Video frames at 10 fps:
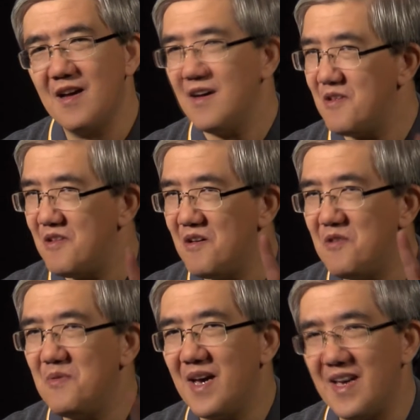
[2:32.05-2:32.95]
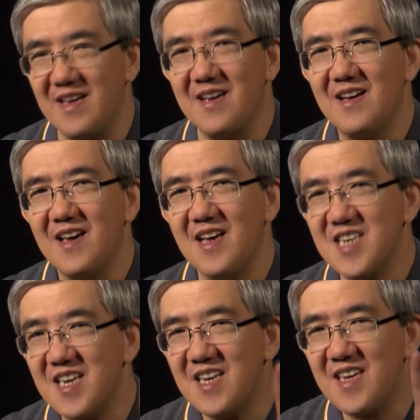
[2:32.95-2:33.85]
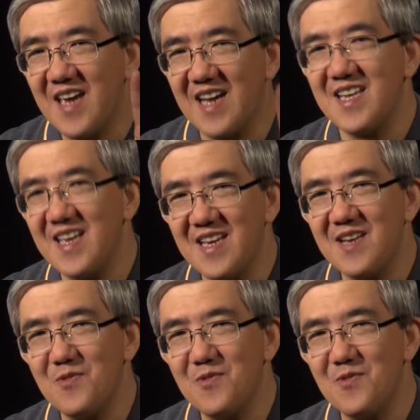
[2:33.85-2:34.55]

no way is he getting